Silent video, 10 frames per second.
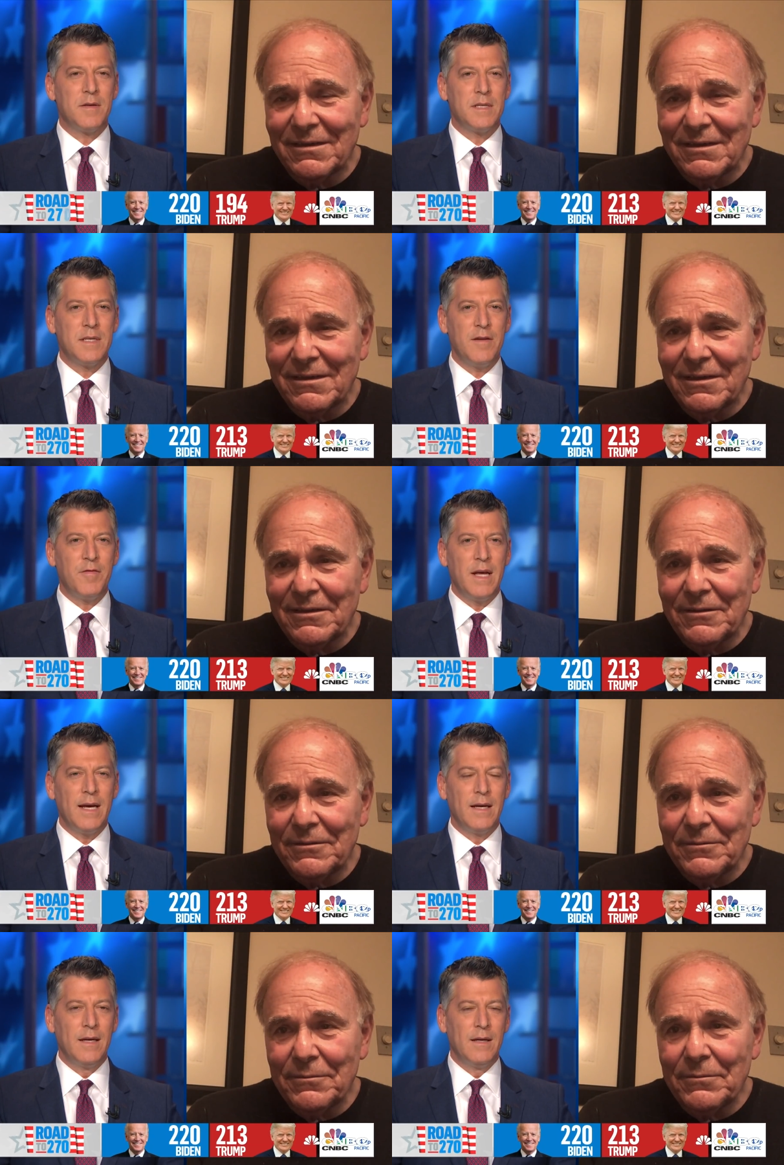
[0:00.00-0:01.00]
Speaker 1: this
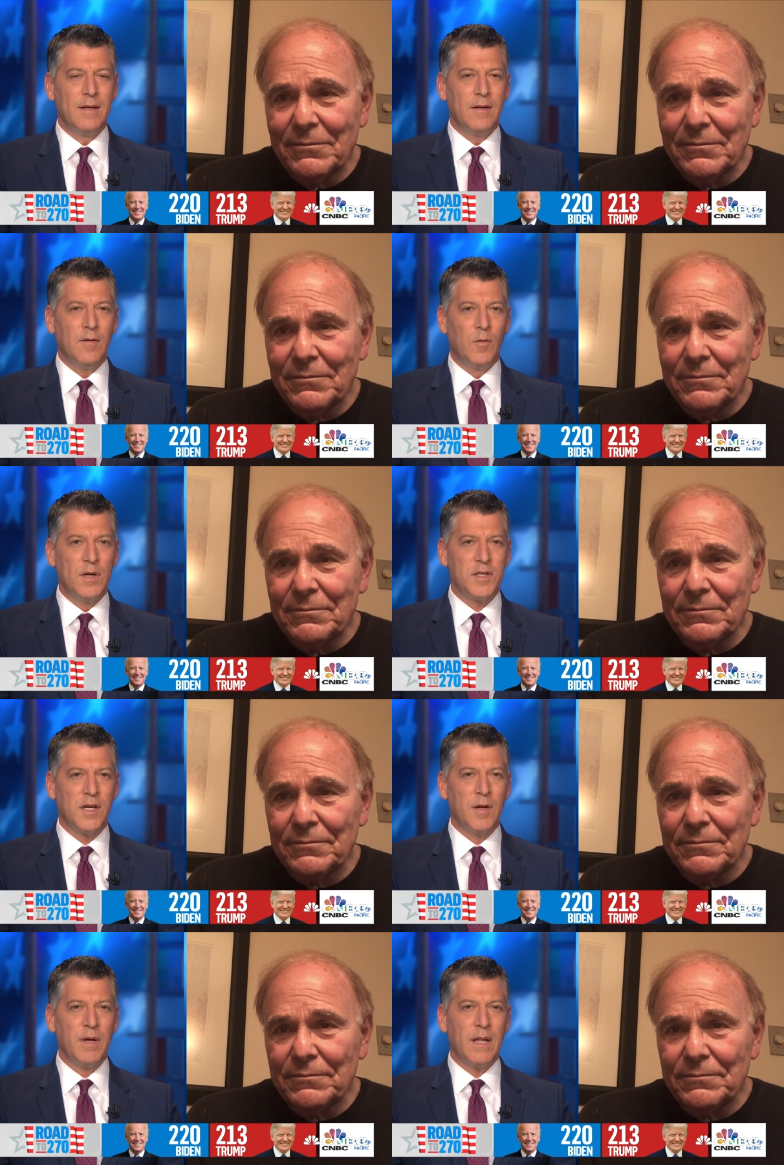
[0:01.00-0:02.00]
evening. What's
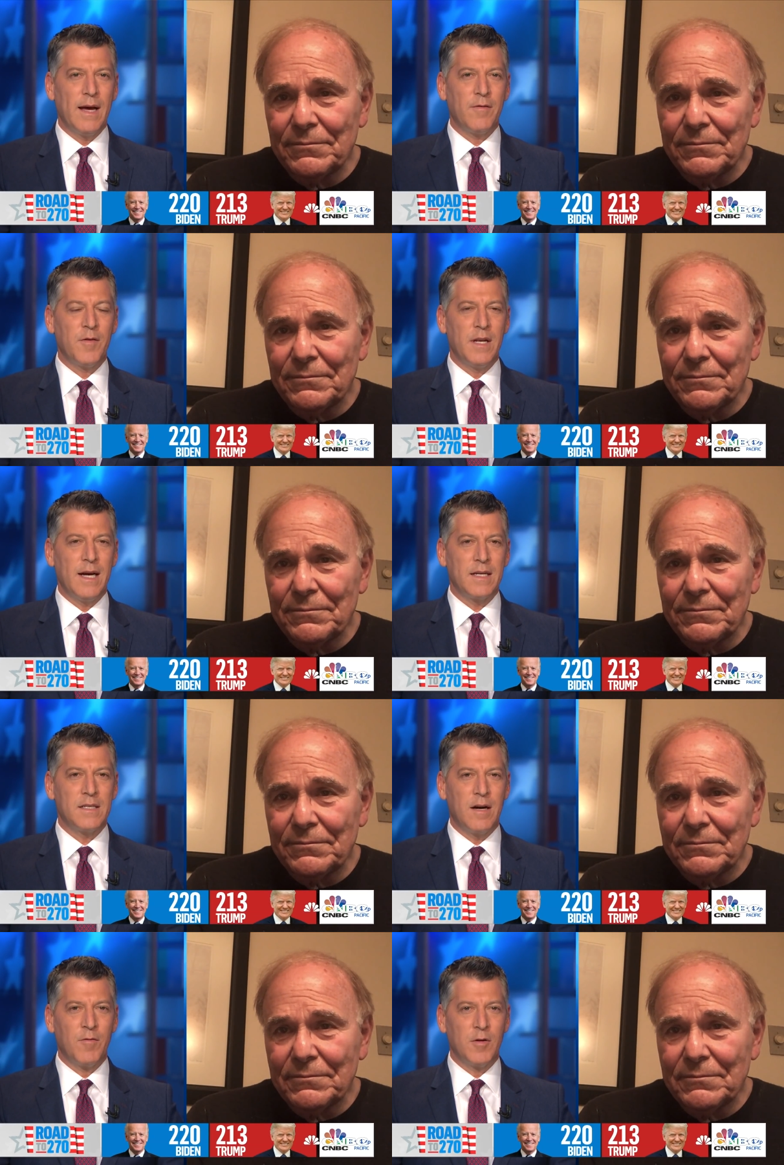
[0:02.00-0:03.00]
it going to be like for the next
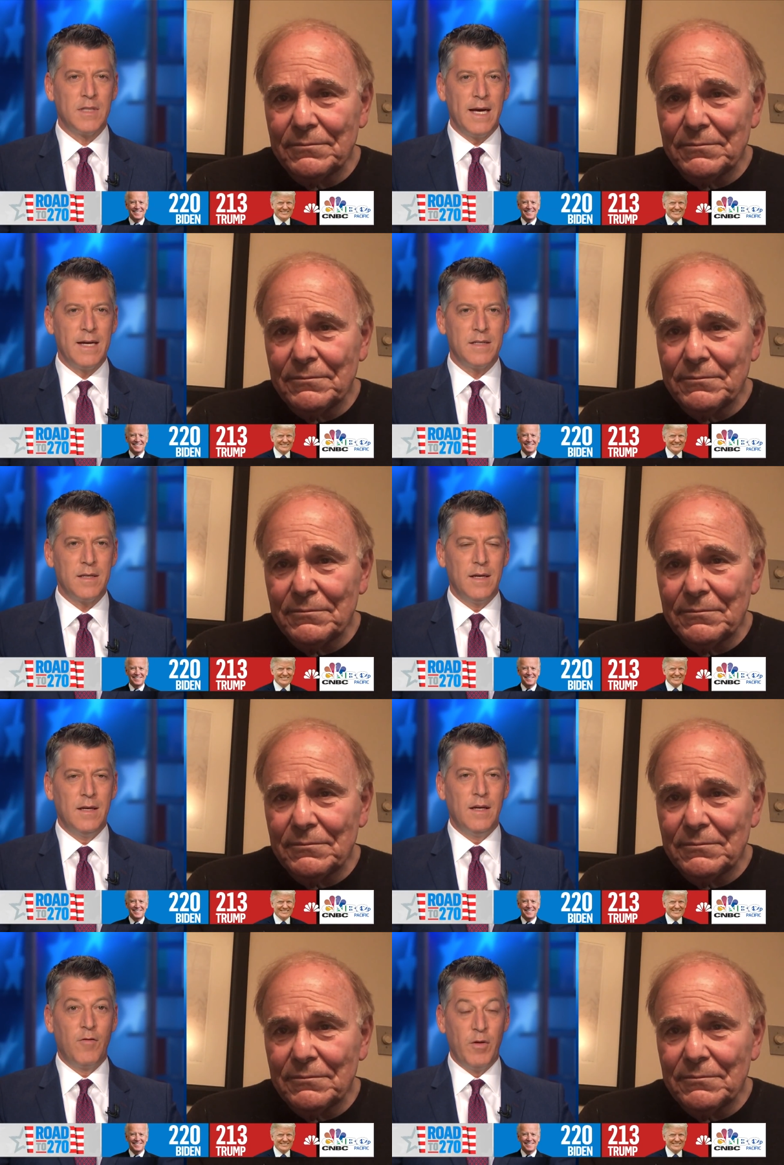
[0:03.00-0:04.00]
several days
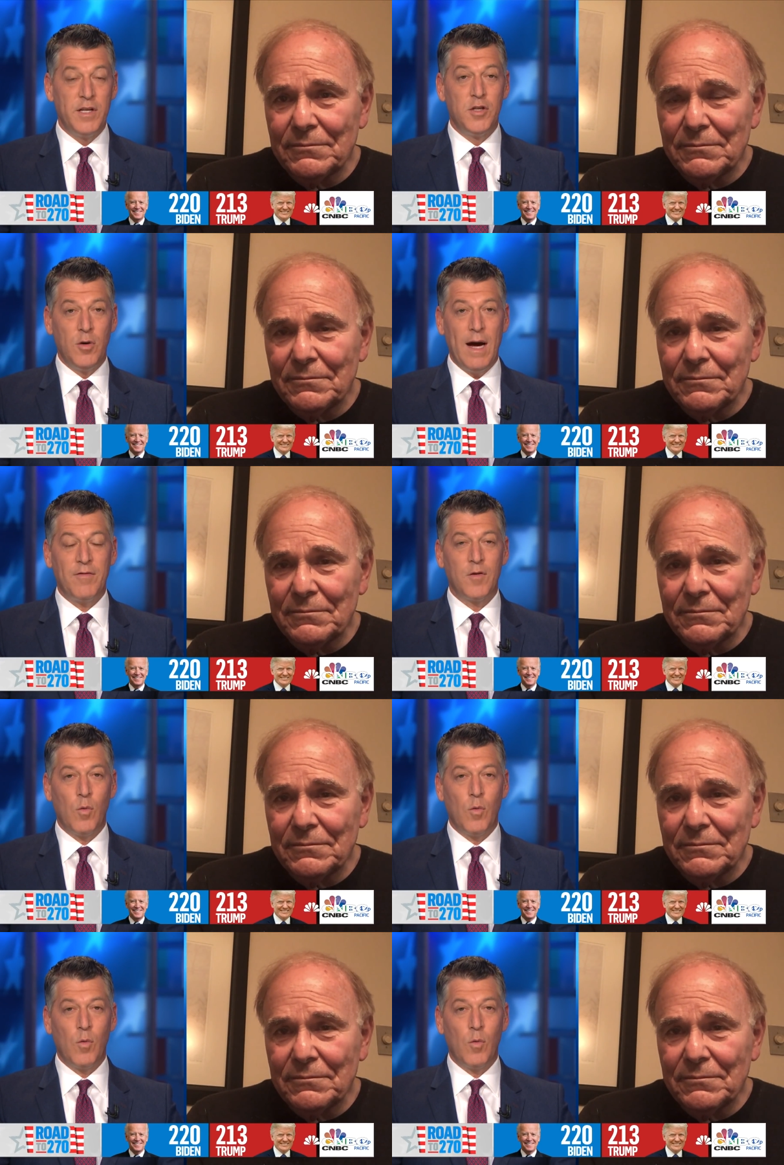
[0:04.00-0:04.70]
if we do have to